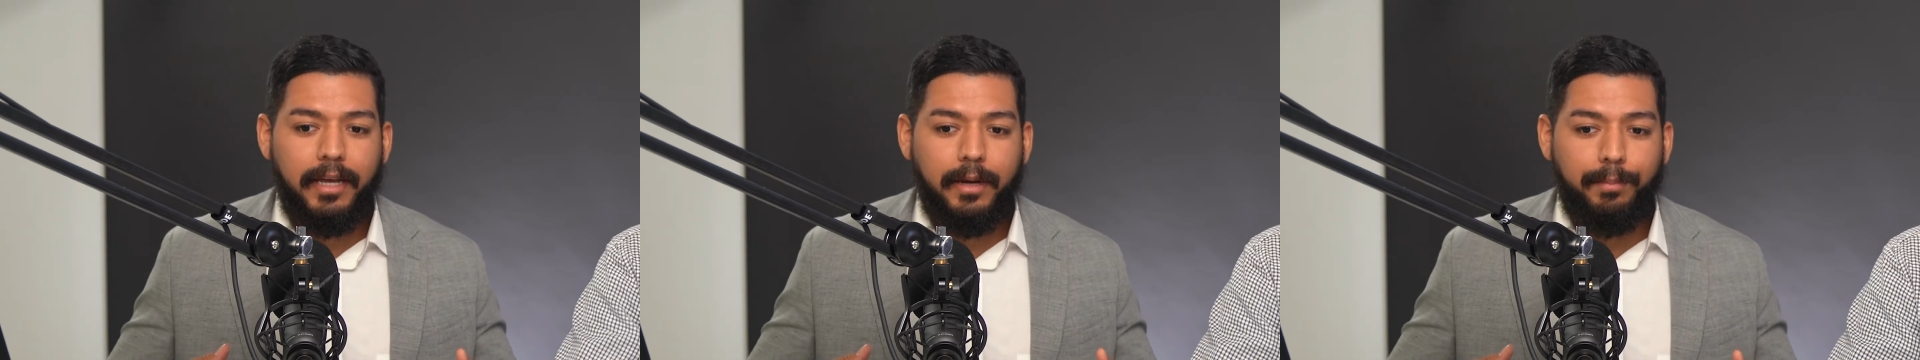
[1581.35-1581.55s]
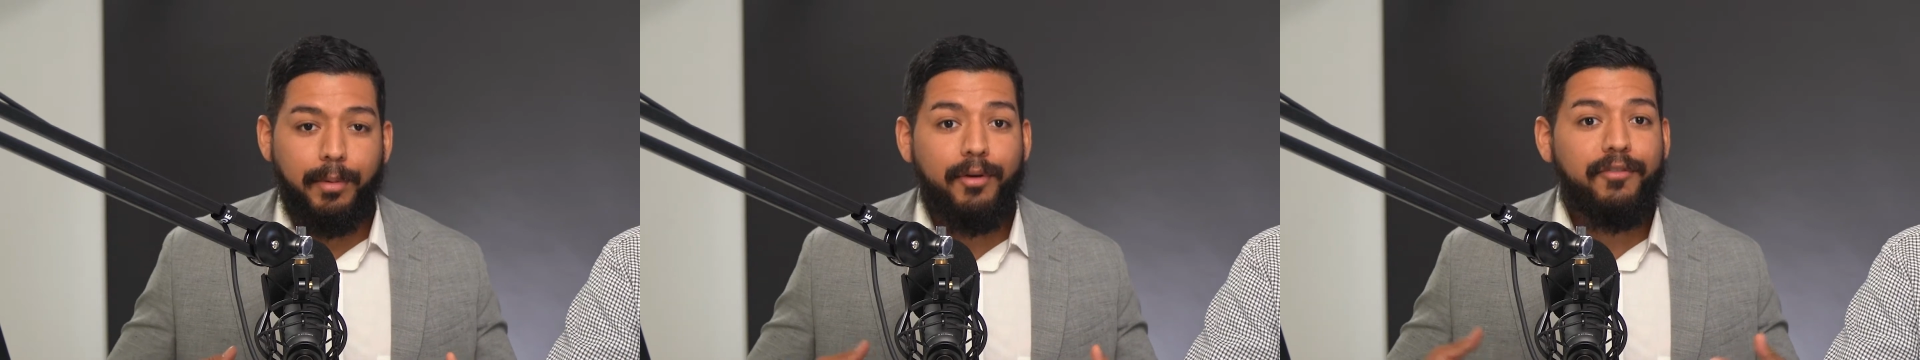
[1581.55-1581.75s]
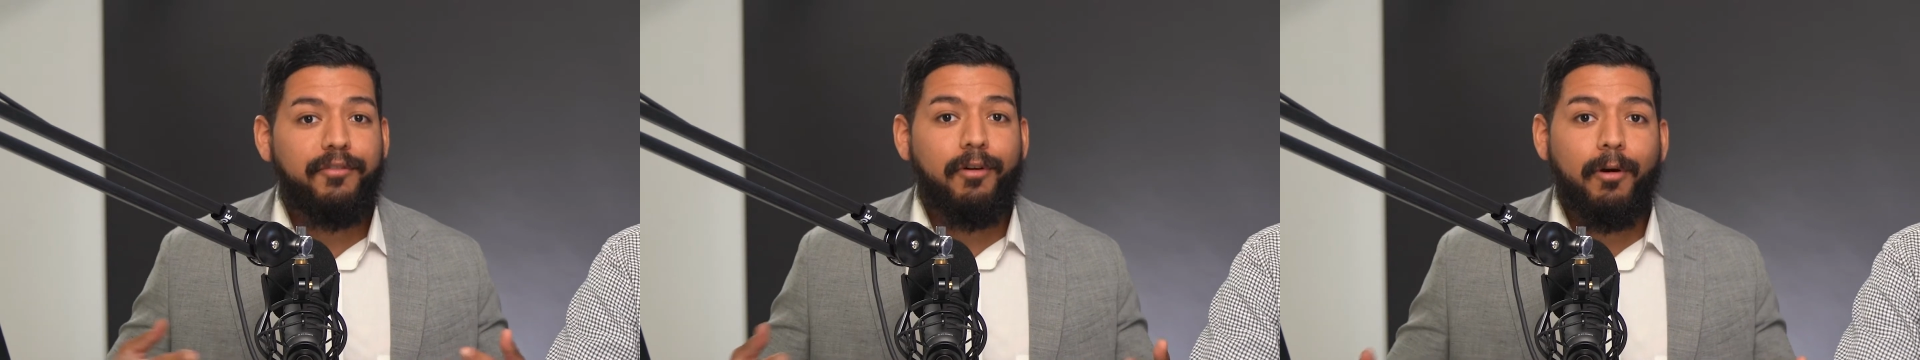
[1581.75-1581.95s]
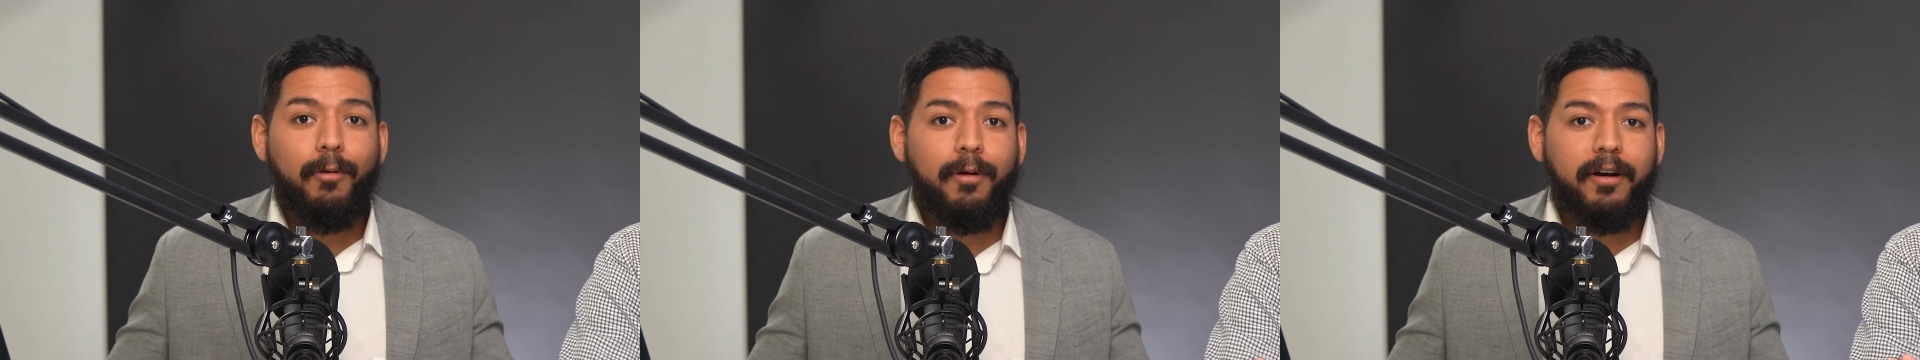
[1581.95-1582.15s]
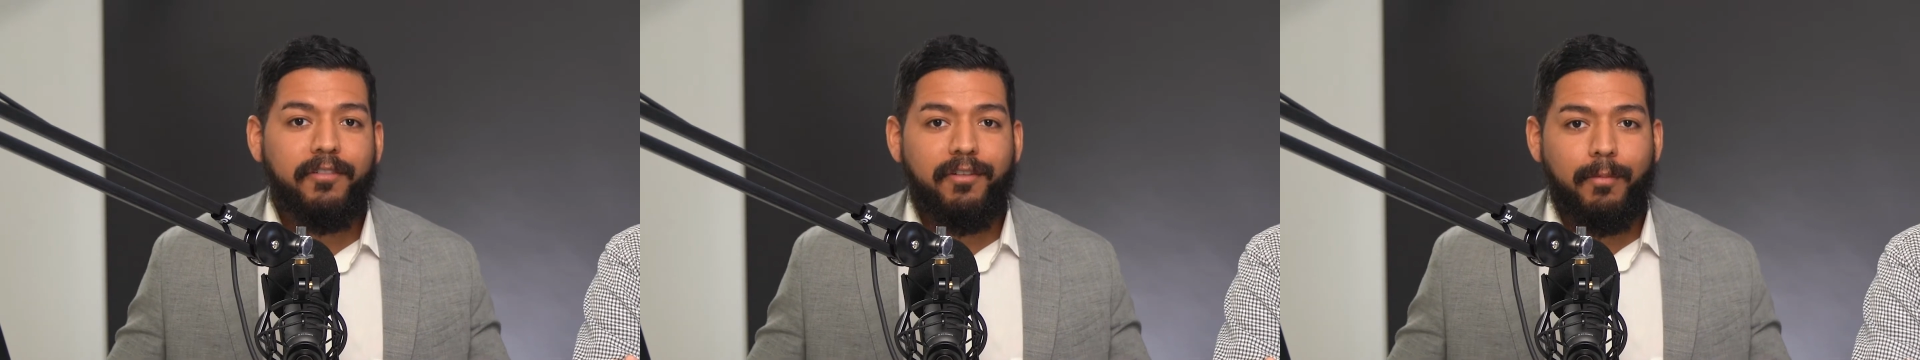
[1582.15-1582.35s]
move
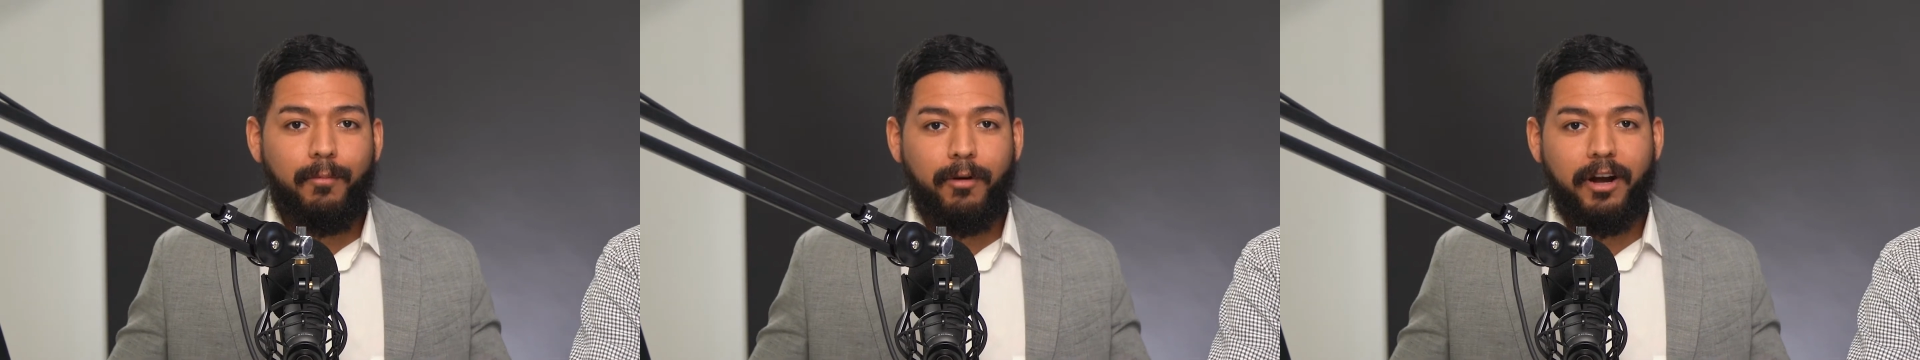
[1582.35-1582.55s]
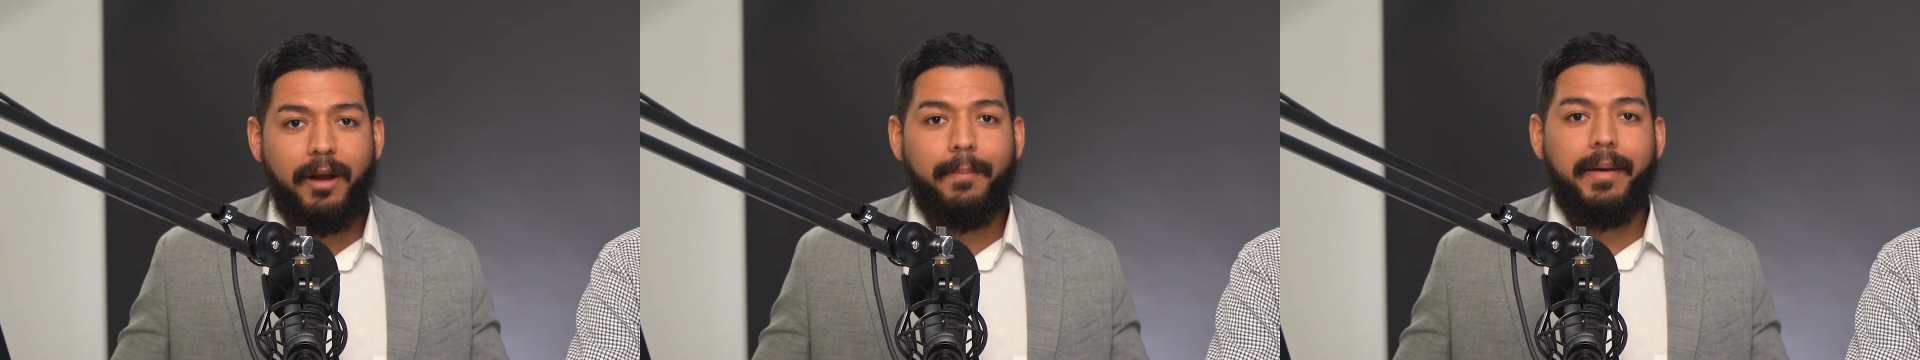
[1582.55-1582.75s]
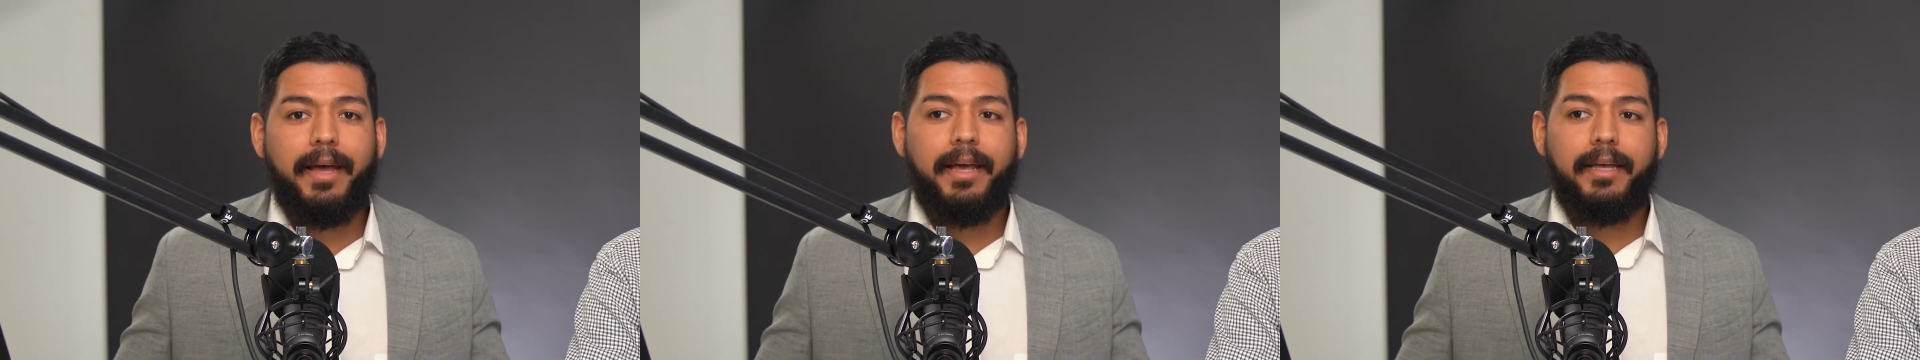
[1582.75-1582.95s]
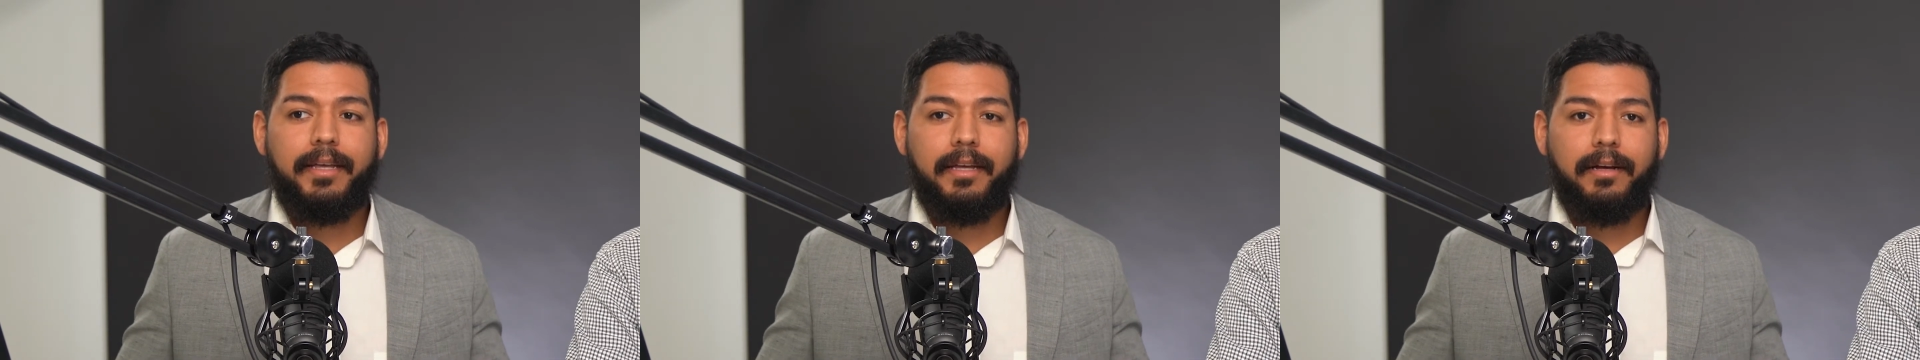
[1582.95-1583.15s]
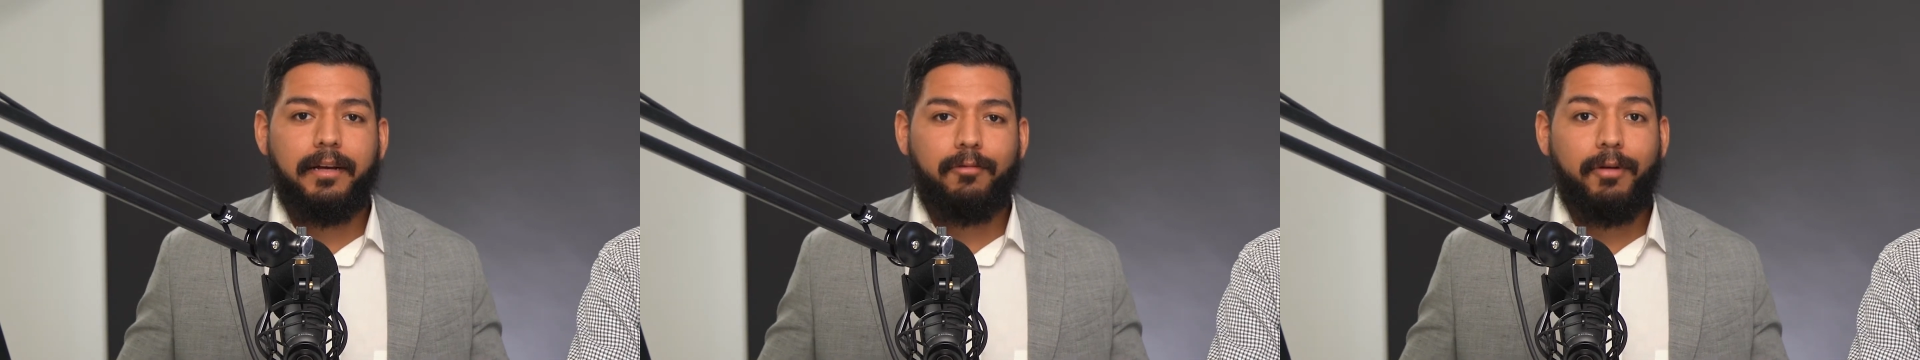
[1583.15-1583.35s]
forward from where I'm
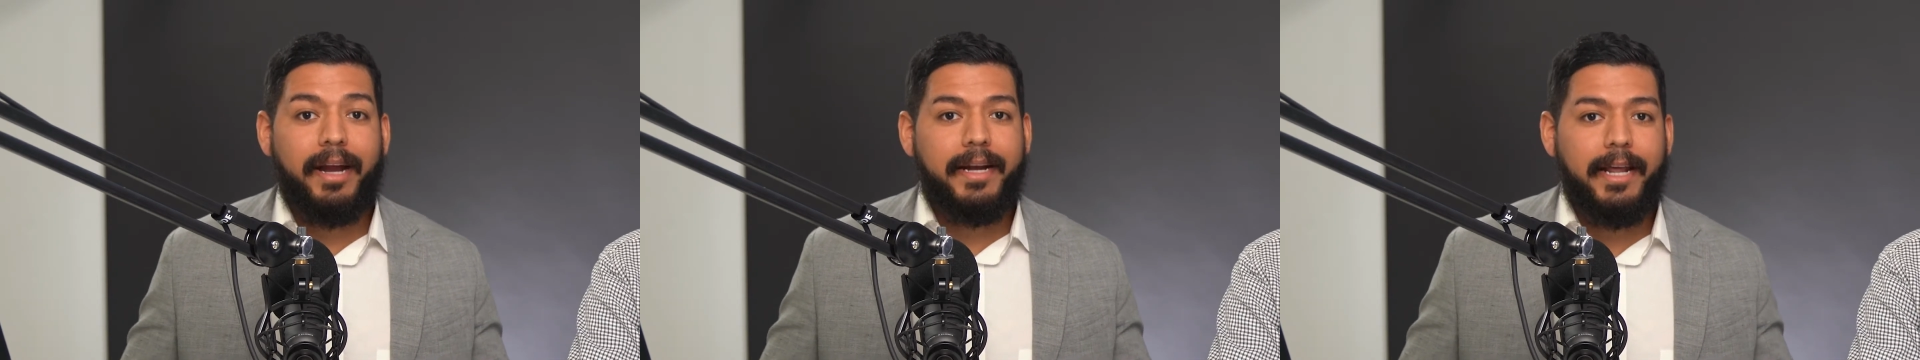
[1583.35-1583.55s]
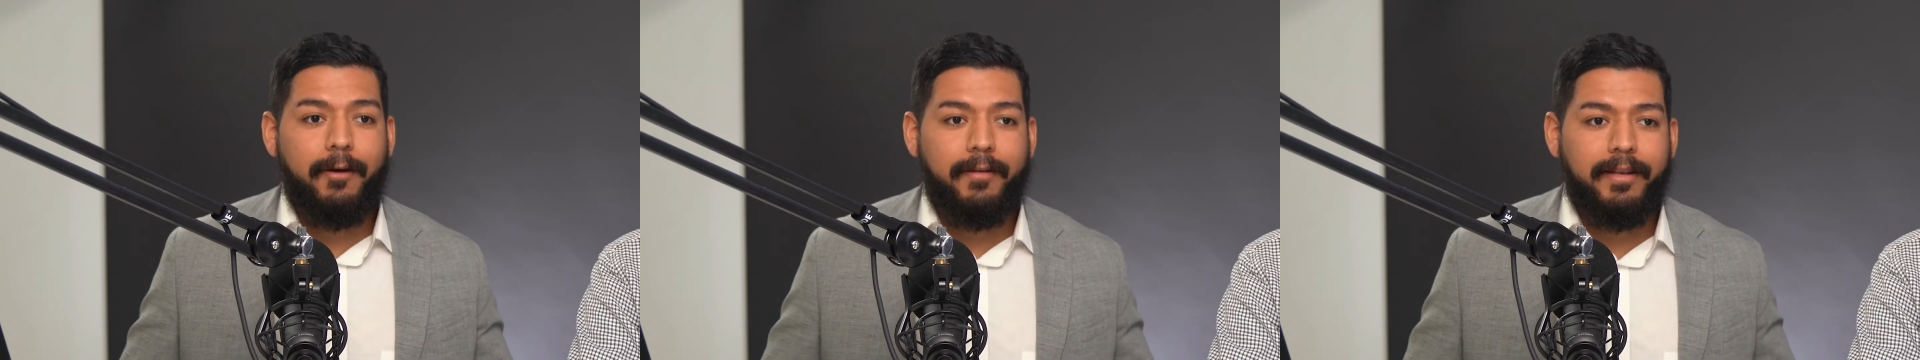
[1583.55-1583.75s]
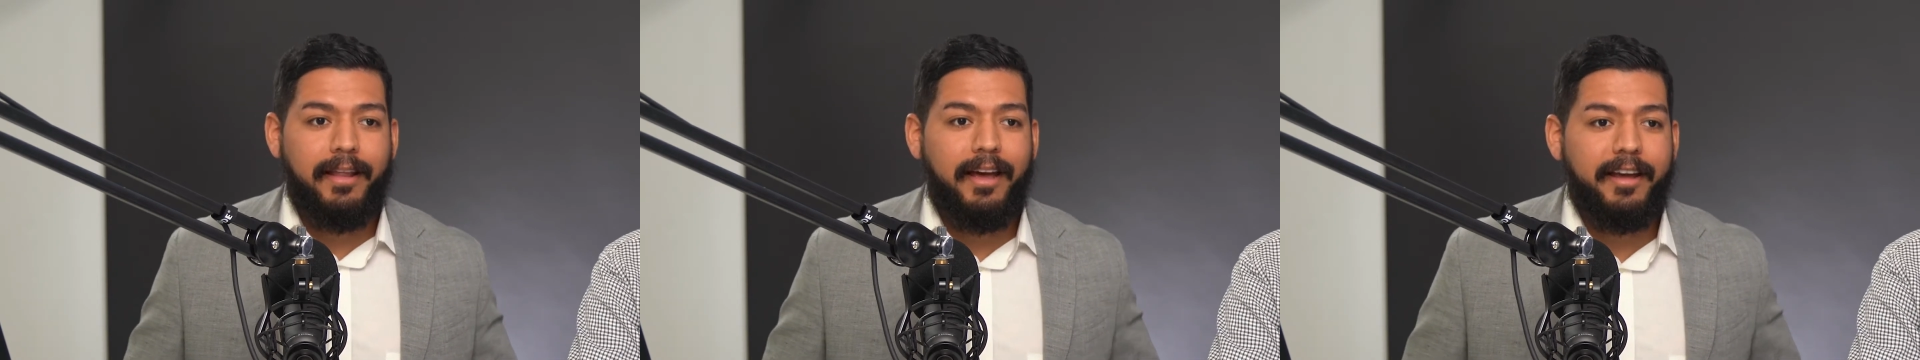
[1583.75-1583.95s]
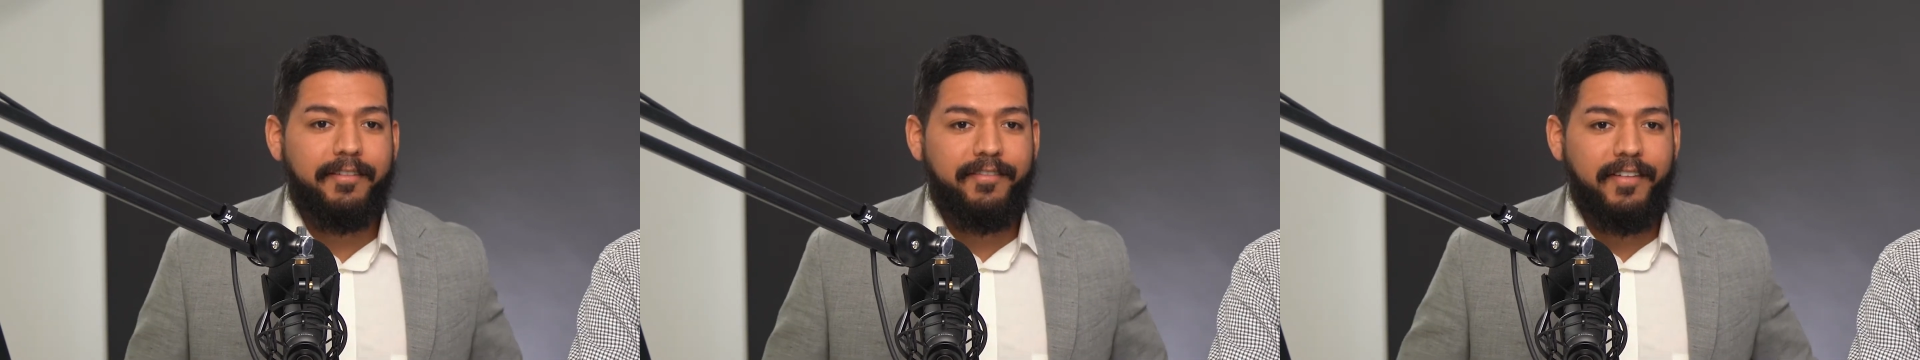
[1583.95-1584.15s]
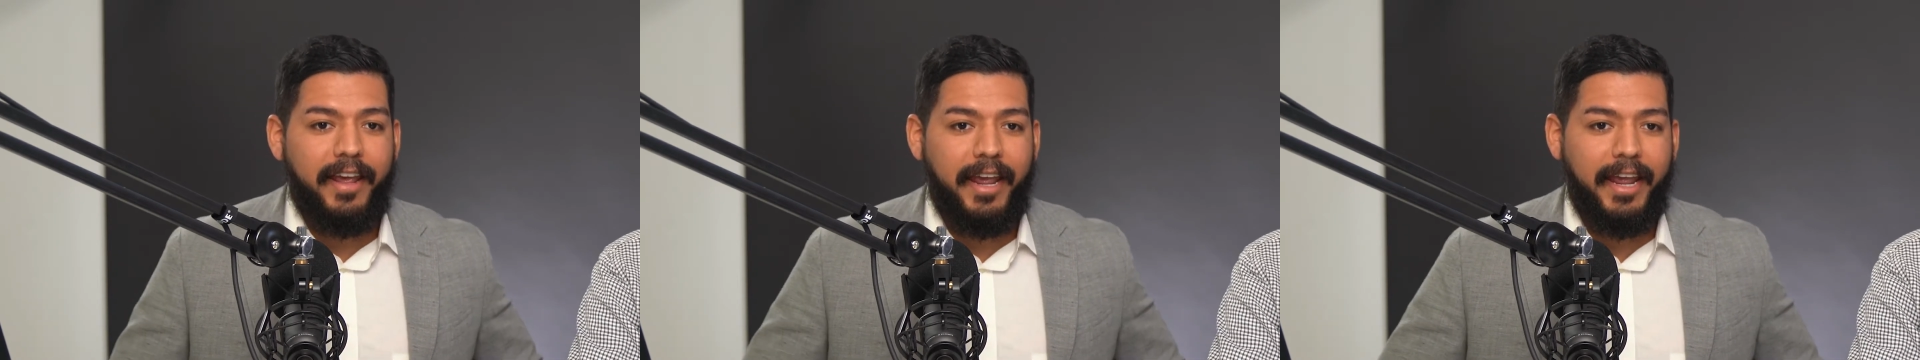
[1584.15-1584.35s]
at uh, right now in life?"